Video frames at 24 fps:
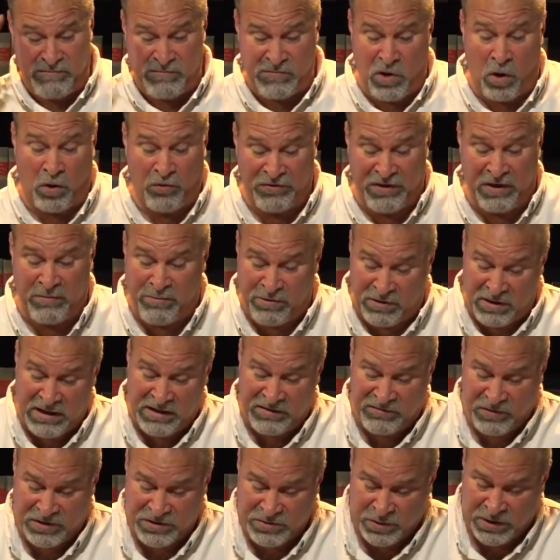cultic
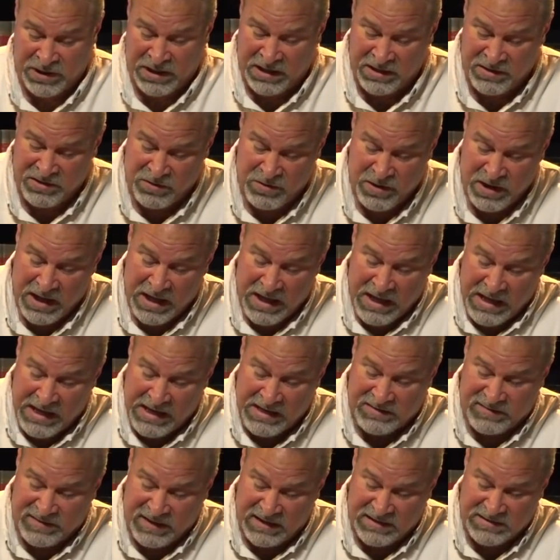beliefs, which we'll get into, he
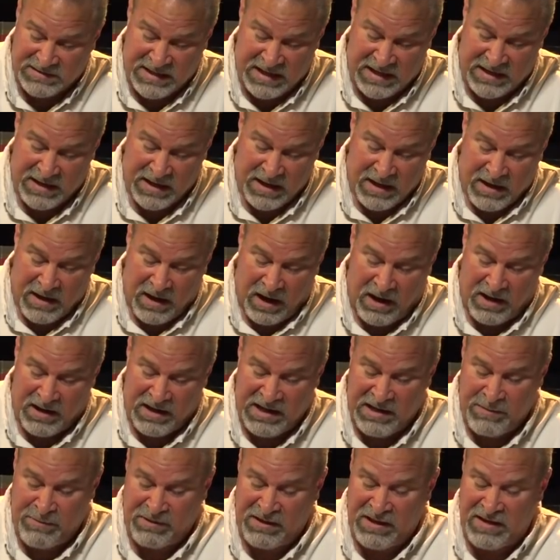says that
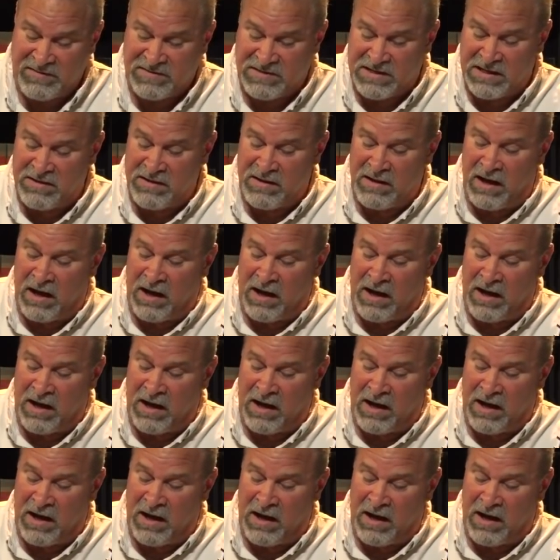he believes in